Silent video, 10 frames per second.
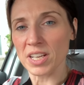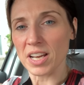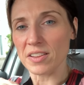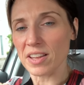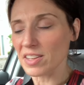
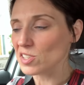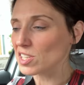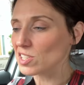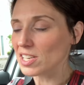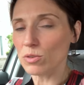and then there's
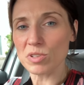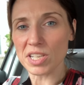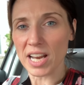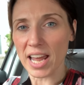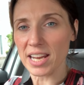this little
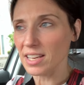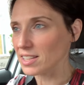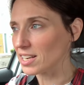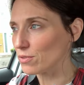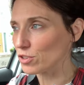delay, and
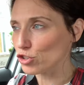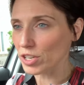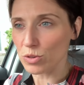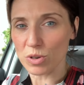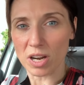then if a
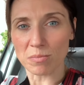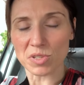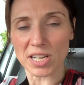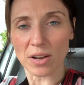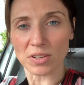trickle comes
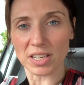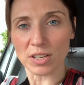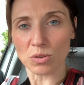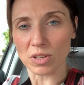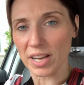down, a
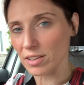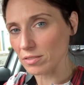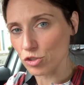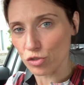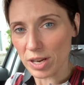little like
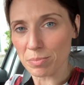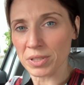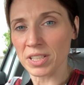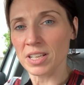drip,